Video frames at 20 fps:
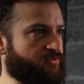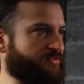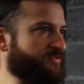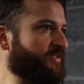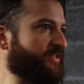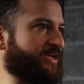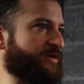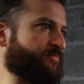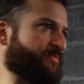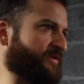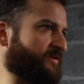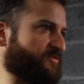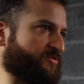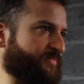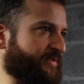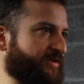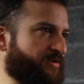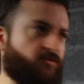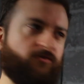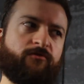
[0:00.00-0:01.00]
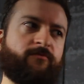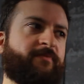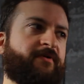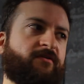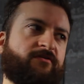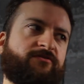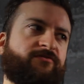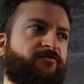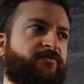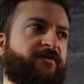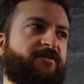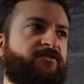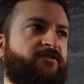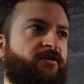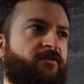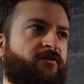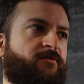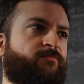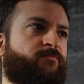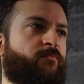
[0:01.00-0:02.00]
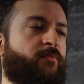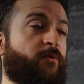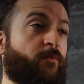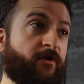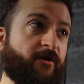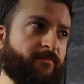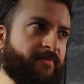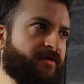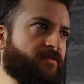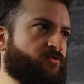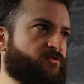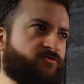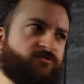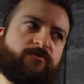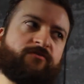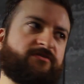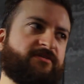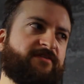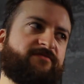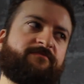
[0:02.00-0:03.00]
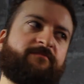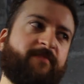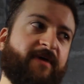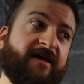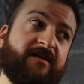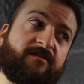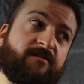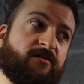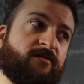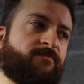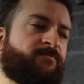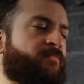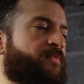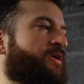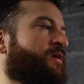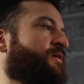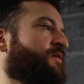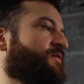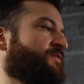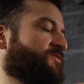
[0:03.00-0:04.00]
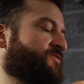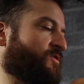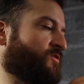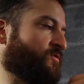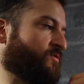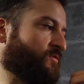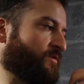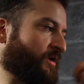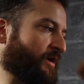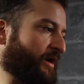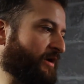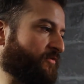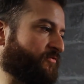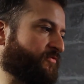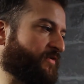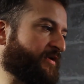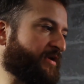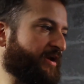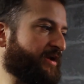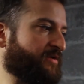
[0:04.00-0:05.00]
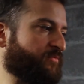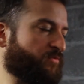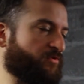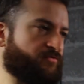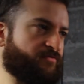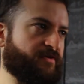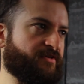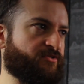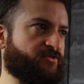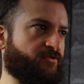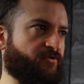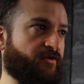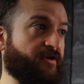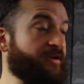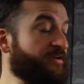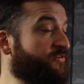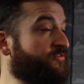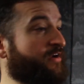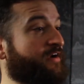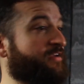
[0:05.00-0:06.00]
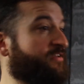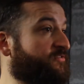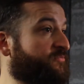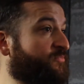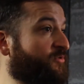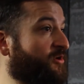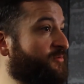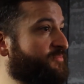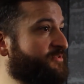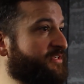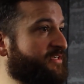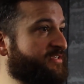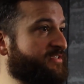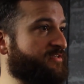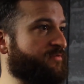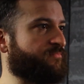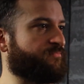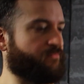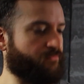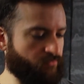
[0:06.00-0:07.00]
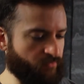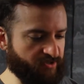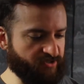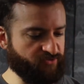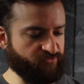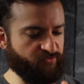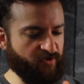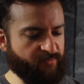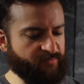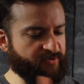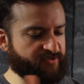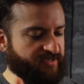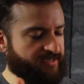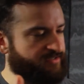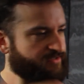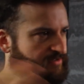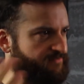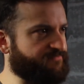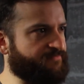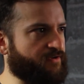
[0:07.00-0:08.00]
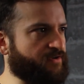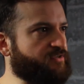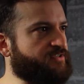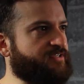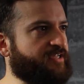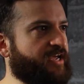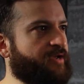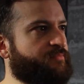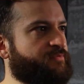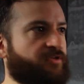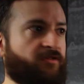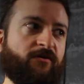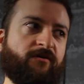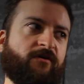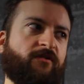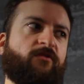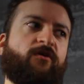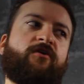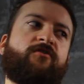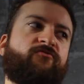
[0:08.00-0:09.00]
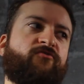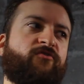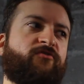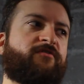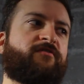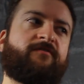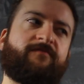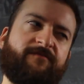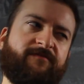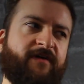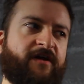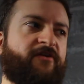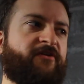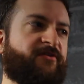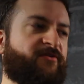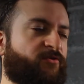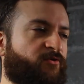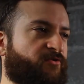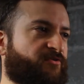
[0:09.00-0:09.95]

to let players make cool builds for each other. We want to make those tools even better, so Alpha 9 will feature an interactive prop system, which represents the first steps along a long road of very cool